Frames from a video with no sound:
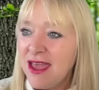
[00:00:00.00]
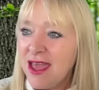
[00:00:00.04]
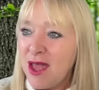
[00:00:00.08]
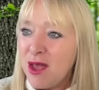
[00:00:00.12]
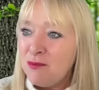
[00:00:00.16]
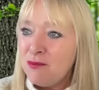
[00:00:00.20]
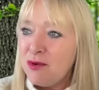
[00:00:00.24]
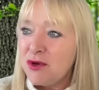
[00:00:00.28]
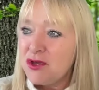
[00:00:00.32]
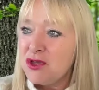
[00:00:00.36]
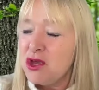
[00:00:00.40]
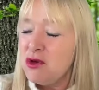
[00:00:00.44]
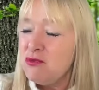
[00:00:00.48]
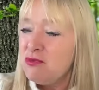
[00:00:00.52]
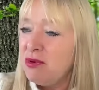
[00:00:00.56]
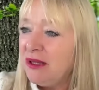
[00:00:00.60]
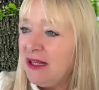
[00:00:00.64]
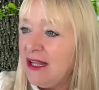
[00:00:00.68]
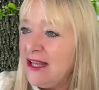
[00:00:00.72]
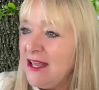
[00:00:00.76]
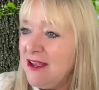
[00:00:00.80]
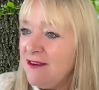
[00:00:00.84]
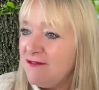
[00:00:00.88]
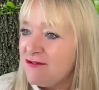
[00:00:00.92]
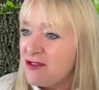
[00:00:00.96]
but you
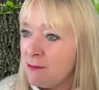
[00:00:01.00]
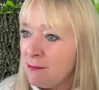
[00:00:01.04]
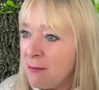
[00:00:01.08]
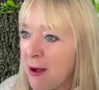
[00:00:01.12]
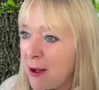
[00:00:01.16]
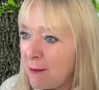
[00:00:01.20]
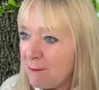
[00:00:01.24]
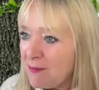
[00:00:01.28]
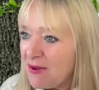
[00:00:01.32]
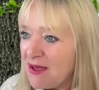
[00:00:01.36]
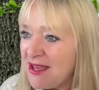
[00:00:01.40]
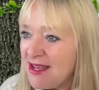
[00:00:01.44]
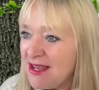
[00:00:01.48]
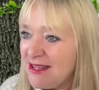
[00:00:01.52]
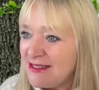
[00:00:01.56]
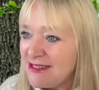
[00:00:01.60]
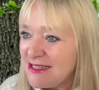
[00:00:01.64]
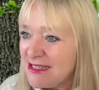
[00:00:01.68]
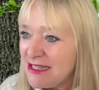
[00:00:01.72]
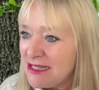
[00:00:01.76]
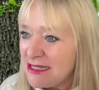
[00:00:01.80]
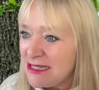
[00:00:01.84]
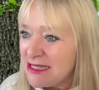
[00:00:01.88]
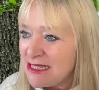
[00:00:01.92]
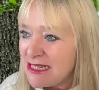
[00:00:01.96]
believe the Muppets
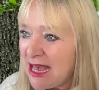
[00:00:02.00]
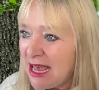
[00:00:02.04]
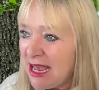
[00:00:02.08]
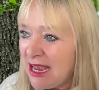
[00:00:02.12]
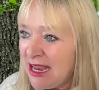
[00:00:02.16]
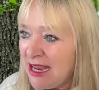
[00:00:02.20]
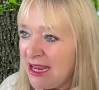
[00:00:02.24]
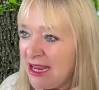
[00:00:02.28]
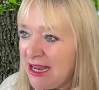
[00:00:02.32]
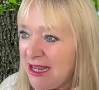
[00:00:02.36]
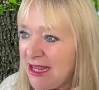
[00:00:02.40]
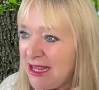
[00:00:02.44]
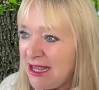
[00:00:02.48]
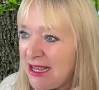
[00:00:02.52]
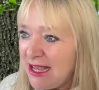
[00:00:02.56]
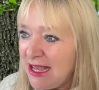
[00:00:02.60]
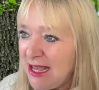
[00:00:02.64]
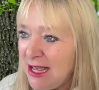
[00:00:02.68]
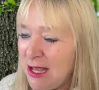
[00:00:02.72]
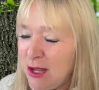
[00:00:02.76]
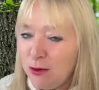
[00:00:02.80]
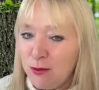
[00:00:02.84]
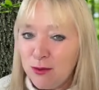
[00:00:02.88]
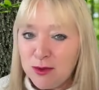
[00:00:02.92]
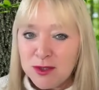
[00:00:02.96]
that say
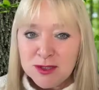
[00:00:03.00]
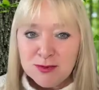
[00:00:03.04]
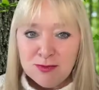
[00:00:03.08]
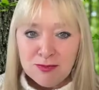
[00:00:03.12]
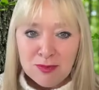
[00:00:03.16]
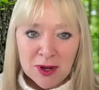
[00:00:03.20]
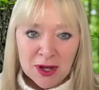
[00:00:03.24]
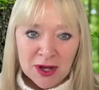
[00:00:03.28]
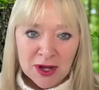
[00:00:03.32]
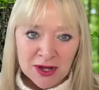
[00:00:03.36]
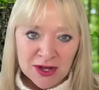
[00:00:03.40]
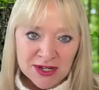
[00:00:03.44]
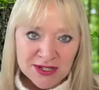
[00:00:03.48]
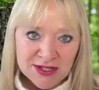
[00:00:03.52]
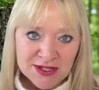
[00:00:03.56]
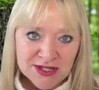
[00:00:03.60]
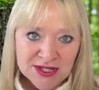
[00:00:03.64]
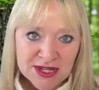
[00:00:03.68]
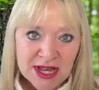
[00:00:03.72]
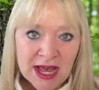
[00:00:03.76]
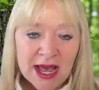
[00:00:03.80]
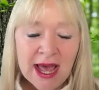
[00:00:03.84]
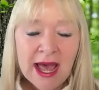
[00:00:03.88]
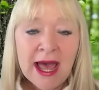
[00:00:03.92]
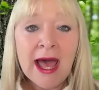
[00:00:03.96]
it was birds.
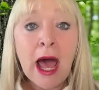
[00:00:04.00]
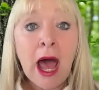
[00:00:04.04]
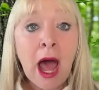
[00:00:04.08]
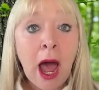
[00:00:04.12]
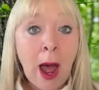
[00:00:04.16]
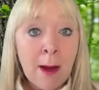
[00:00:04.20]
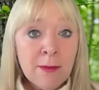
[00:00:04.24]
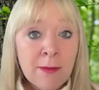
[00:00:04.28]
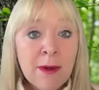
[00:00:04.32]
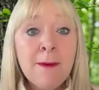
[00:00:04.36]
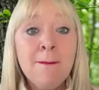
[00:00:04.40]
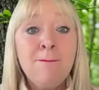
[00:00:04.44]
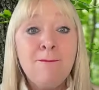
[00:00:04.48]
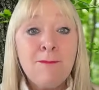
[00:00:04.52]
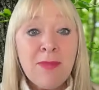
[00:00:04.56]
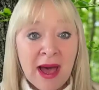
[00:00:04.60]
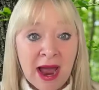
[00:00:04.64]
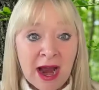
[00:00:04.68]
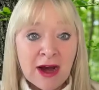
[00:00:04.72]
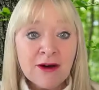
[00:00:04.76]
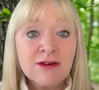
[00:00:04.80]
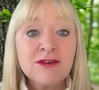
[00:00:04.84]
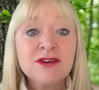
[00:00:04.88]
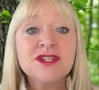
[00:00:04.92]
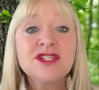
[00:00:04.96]
I'm
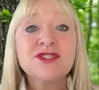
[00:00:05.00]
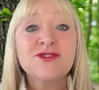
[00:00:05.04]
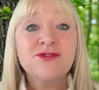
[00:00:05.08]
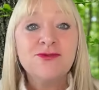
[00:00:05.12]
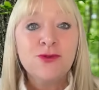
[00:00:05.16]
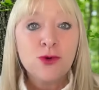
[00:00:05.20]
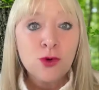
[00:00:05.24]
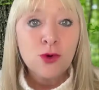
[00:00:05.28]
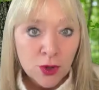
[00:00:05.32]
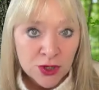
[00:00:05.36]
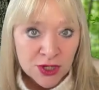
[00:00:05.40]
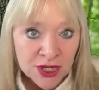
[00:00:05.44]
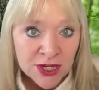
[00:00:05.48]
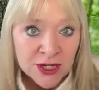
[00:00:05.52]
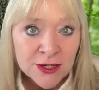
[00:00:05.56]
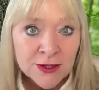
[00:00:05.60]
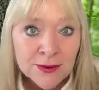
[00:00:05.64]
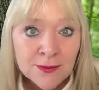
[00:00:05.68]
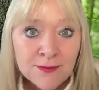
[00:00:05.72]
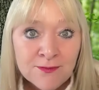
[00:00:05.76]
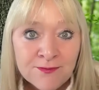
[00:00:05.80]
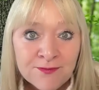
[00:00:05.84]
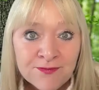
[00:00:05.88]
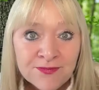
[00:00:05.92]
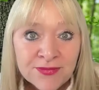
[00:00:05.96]
embarrassed for
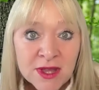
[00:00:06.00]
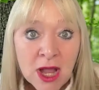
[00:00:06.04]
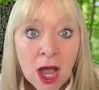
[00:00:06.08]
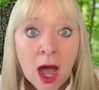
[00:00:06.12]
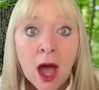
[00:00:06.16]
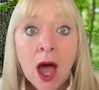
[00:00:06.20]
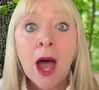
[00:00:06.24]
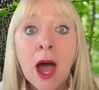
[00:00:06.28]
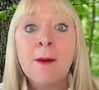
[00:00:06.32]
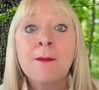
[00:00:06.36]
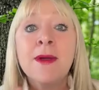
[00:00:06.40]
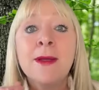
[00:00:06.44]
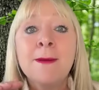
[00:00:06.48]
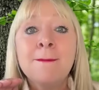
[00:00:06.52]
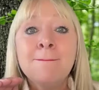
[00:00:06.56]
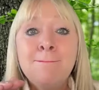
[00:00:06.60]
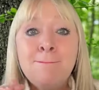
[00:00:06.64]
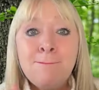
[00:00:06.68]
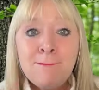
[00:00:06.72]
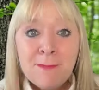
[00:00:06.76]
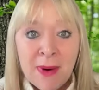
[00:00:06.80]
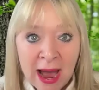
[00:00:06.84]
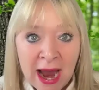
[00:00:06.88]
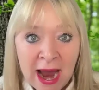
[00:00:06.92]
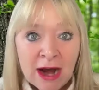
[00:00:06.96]
you. I'm
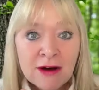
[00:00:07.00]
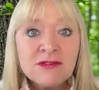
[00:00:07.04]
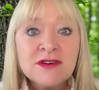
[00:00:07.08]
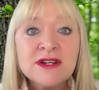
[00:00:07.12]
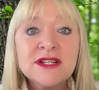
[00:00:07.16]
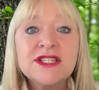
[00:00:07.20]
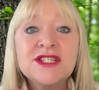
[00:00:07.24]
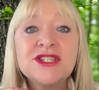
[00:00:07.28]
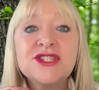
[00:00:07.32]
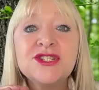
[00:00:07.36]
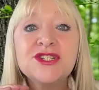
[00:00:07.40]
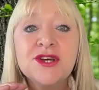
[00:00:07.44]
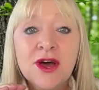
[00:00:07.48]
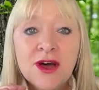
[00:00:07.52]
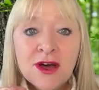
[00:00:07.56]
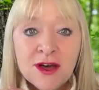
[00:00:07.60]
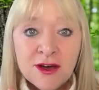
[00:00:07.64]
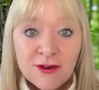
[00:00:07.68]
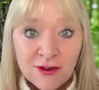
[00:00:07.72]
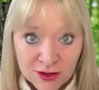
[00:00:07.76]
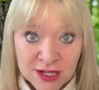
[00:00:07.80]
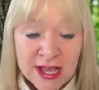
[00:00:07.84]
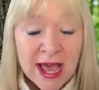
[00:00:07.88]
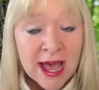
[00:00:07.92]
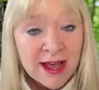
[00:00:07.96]
embarrassed.
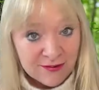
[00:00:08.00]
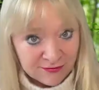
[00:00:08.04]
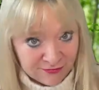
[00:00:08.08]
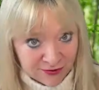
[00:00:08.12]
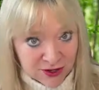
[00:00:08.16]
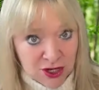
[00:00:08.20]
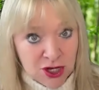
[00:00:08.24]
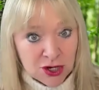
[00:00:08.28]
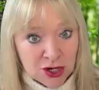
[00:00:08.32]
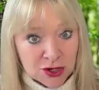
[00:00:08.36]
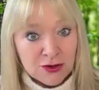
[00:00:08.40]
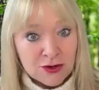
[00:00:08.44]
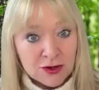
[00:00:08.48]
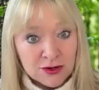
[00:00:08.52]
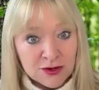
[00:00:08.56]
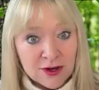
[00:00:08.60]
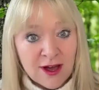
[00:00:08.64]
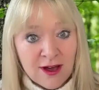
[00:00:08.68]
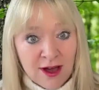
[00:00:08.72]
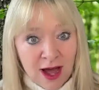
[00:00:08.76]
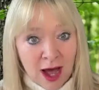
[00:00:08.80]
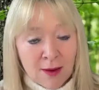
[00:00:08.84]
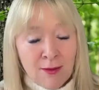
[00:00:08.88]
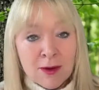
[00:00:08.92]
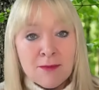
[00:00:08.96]
Yeah, for you.
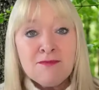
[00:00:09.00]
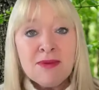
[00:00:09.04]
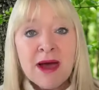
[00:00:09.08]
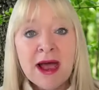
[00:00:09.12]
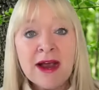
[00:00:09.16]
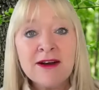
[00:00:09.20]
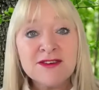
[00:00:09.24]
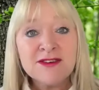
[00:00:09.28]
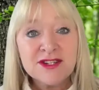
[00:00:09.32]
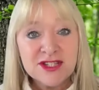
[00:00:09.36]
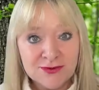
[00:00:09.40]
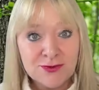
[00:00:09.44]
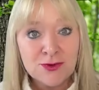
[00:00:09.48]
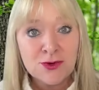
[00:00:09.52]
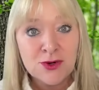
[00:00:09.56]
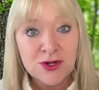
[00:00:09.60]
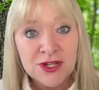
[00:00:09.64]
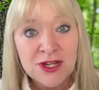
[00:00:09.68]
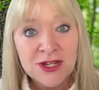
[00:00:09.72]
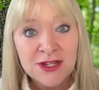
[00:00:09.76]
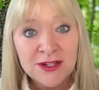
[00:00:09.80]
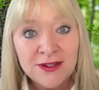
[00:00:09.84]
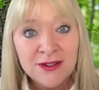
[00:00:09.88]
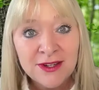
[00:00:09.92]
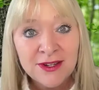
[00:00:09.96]
I'm embarrassed for
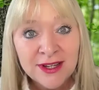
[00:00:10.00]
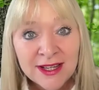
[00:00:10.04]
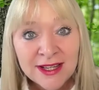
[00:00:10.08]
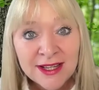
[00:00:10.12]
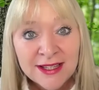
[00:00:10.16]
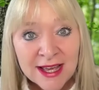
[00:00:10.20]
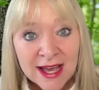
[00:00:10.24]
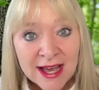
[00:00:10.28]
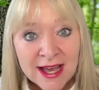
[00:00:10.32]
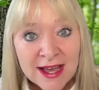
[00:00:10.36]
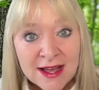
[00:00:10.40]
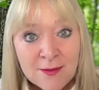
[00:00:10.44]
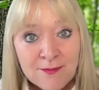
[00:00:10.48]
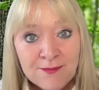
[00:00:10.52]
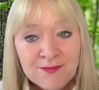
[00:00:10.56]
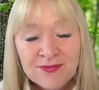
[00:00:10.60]
you. Yeah?